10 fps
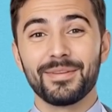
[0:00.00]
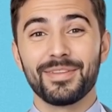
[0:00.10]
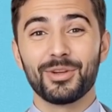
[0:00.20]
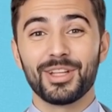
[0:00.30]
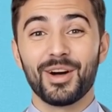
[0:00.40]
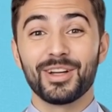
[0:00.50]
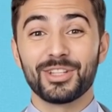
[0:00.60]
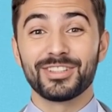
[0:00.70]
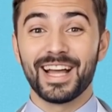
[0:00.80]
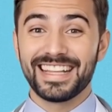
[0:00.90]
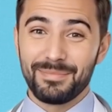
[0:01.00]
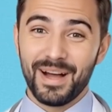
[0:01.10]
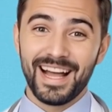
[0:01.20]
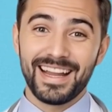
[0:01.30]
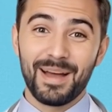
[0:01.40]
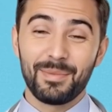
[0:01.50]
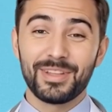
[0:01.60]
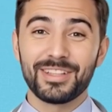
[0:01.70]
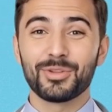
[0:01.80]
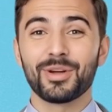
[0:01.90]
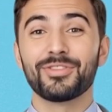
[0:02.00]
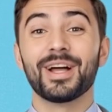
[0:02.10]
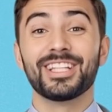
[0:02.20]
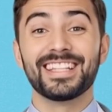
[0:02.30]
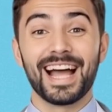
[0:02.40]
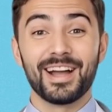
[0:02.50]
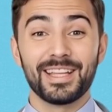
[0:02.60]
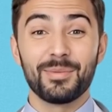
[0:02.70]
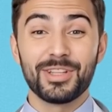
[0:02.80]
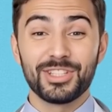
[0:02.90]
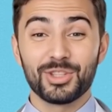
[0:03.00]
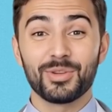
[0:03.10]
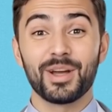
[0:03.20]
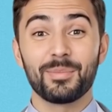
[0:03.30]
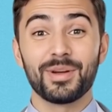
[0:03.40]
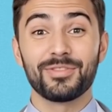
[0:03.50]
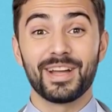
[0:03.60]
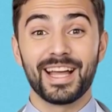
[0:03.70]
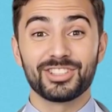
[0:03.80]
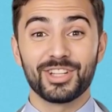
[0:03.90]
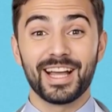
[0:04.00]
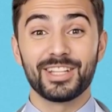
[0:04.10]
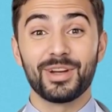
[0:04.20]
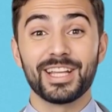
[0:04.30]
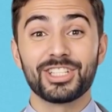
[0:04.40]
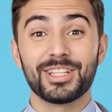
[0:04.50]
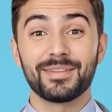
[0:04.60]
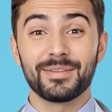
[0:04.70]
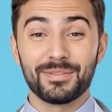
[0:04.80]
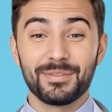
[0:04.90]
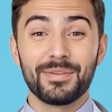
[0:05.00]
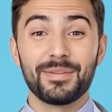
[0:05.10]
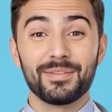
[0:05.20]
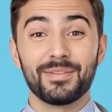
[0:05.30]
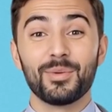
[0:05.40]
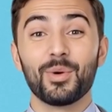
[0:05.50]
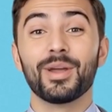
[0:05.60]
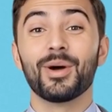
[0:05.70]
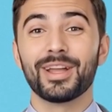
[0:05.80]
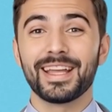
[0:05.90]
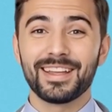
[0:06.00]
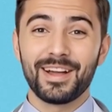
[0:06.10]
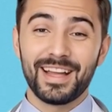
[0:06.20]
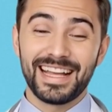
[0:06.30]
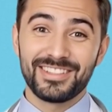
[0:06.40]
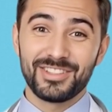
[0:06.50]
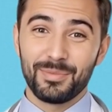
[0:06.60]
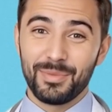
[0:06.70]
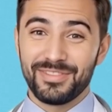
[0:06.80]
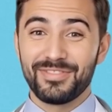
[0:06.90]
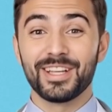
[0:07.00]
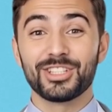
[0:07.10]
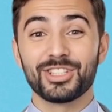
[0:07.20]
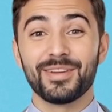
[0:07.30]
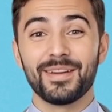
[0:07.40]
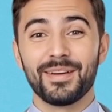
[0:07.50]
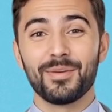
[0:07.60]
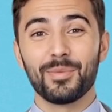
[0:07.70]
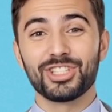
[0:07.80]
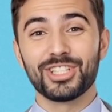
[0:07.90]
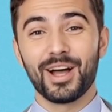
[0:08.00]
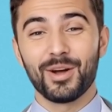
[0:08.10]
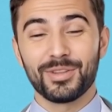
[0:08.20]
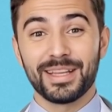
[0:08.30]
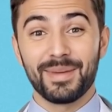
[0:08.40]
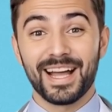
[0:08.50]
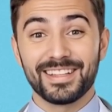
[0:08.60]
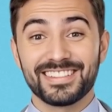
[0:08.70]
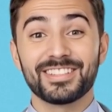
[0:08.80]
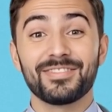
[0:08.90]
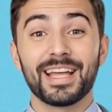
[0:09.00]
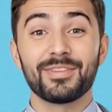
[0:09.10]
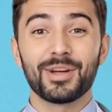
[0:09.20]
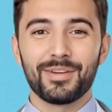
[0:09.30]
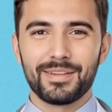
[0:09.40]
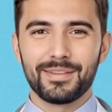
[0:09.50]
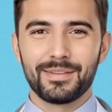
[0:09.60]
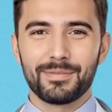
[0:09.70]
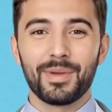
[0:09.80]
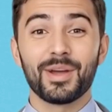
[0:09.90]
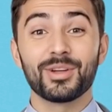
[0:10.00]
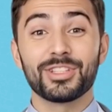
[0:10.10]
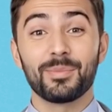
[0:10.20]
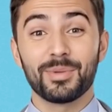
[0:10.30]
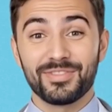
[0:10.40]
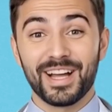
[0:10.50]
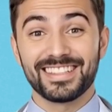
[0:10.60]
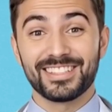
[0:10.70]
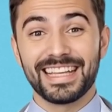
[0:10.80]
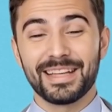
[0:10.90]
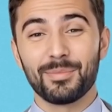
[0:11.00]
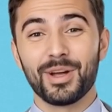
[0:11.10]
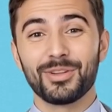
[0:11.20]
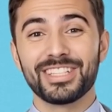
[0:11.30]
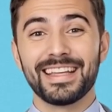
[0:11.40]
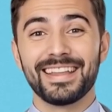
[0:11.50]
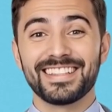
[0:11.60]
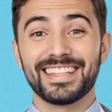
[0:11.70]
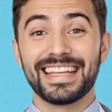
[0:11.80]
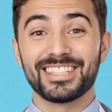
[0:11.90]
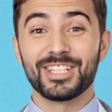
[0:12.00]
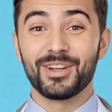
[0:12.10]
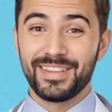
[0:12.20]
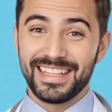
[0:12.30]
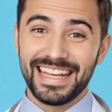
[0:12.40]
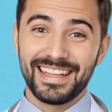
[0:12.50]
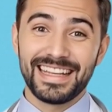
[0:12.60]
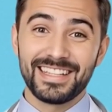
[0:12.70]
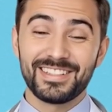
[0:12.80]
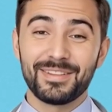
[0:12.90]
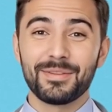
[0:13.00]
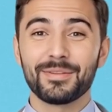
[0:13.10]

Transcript: You can also dice pineapple into a fresh salad with cucumber for extra hydration. Or cook it in a light soup with fish, which not only balances flavor, but also provides lean protein that's easier on the kidneys.